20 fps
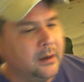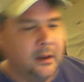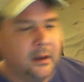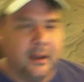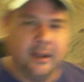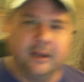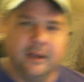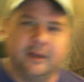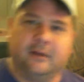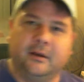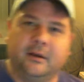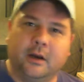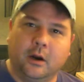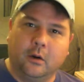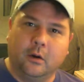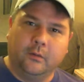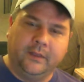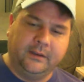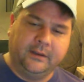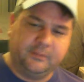And, you
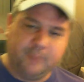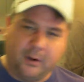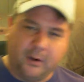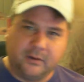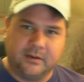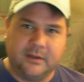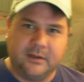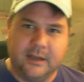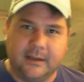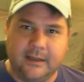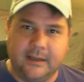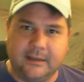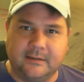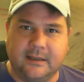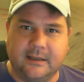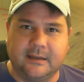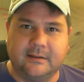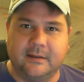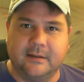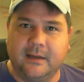know, this person did this,
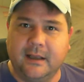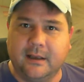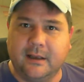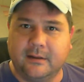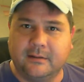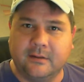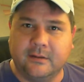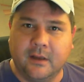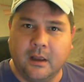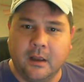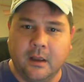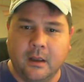this, and this.